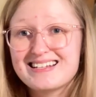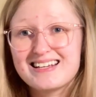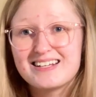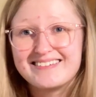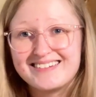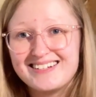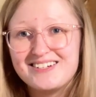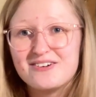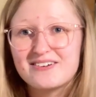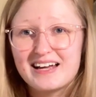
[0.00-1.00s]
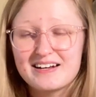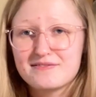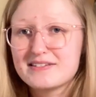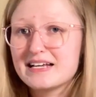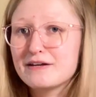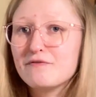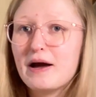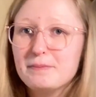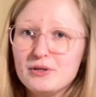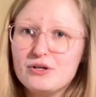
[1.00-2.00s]
it can, you know, kind of signify
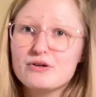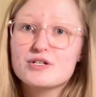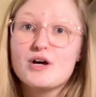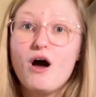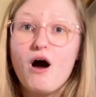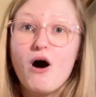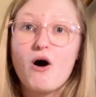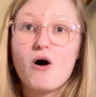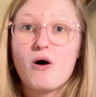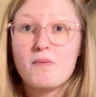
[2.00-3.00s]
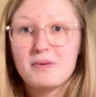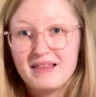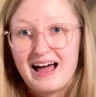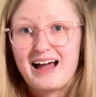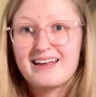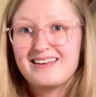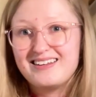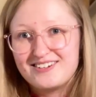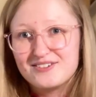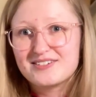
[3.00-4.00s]
blood, or black,
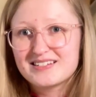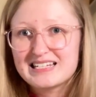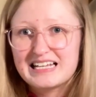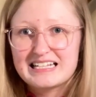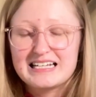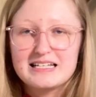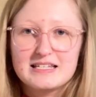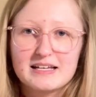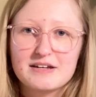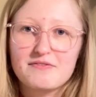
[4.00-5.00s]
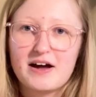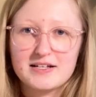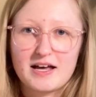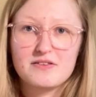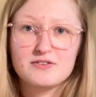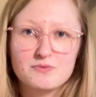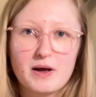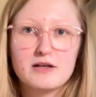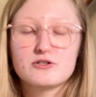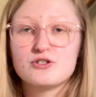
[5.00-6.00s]
you know, to sadly signify death as
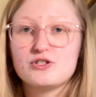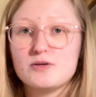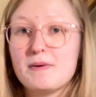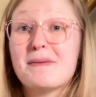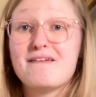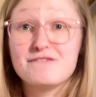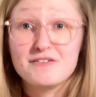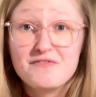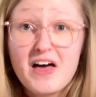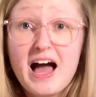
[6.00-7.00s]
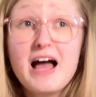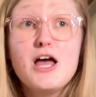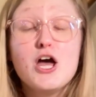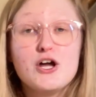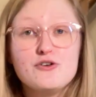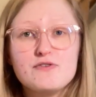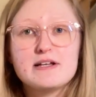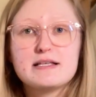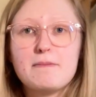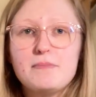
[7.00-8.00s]
well. So do be mindful of that. Another
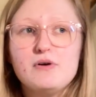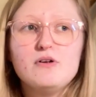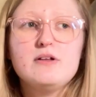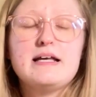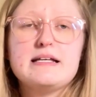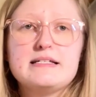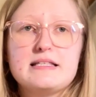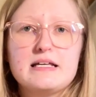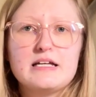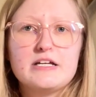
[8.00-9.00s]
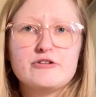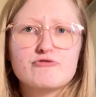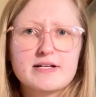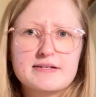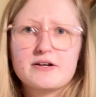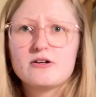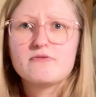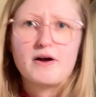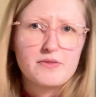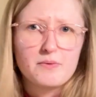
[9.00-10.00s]
example is the Dress a Girl
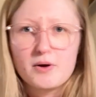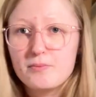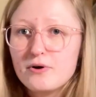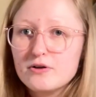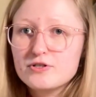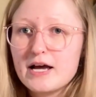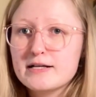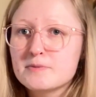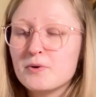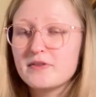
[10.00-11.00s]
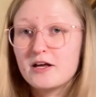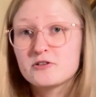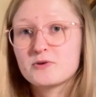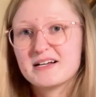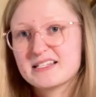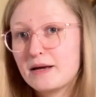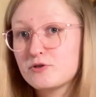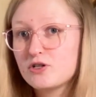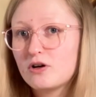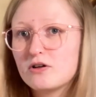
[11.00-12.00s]
Around the World project, but they also accept
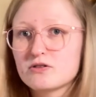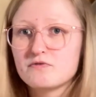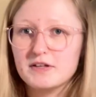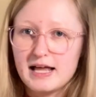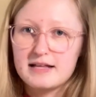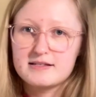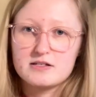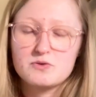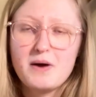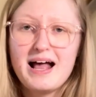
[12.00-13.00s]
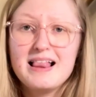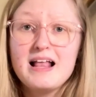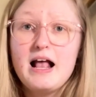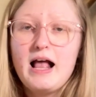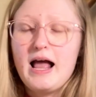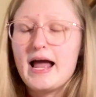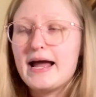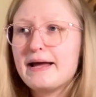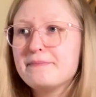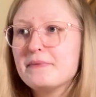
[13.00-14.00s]
shorts for lads as well.
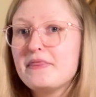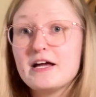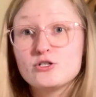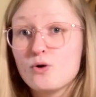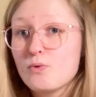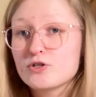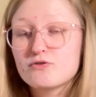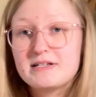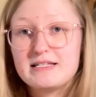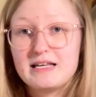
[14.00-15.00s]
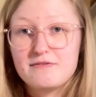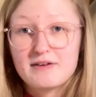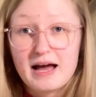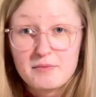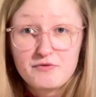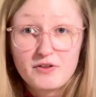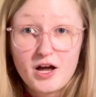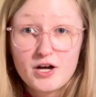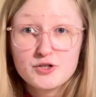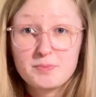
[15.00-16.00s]
And they don't want to receive
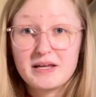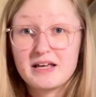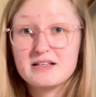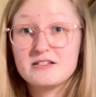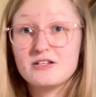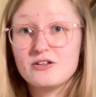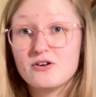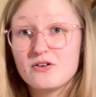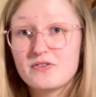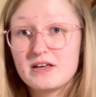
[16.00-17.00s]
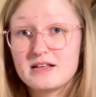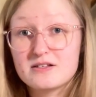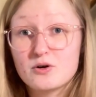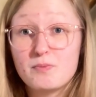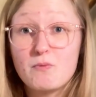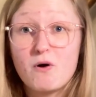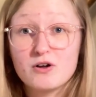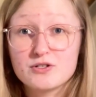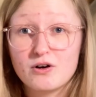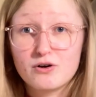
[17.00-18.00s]
camouflage because, you know, these could be
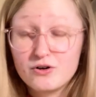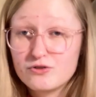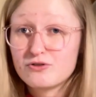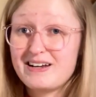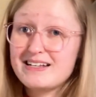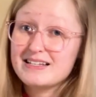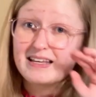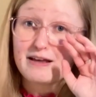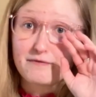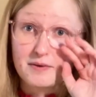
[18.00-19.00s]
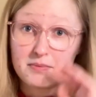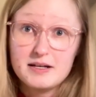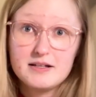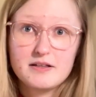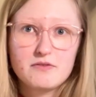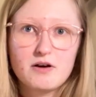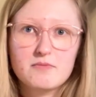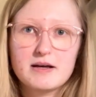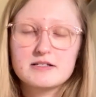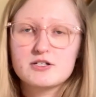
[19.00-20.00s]
war-torn countries and give completely the wrong
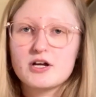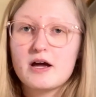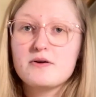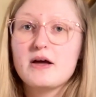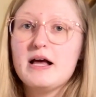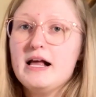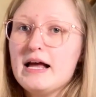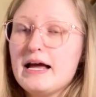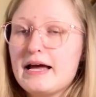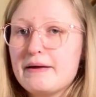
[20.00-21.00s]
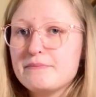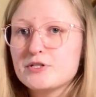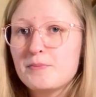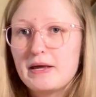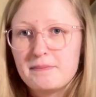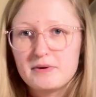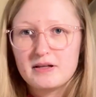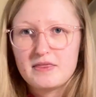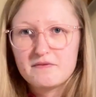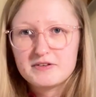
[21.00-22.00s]
message out to people
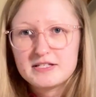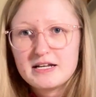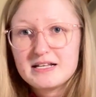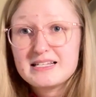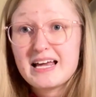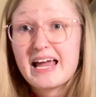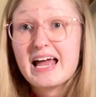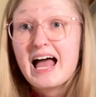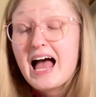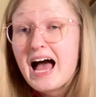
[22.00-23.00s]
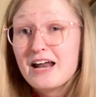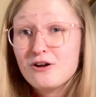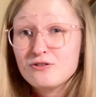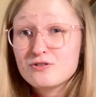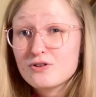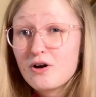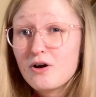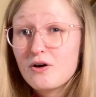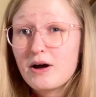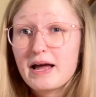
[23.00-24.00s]
in the vicinity. And
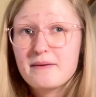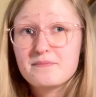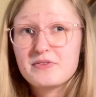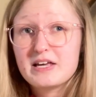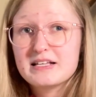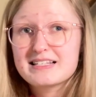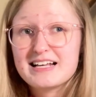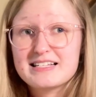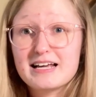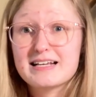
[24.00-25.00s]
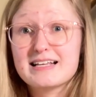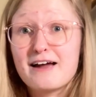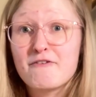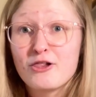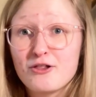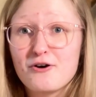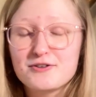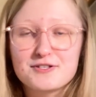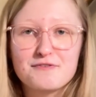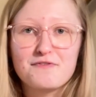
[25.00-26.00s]
also things like, say, because I have
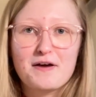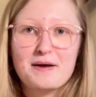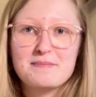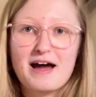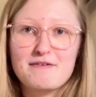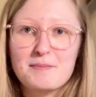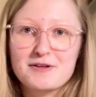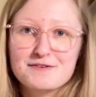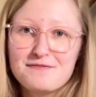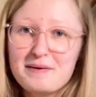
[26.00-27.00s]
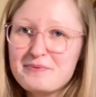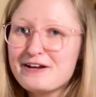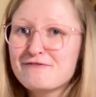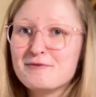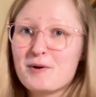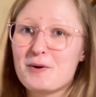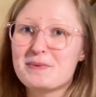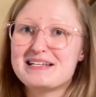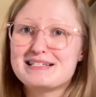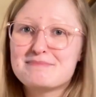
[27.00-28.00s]
loads of Harry Potter fabric from
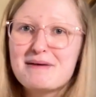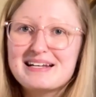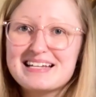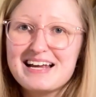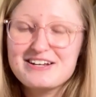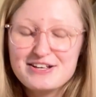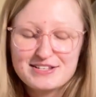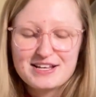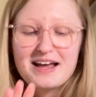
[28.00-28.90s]
Obi's bandanas.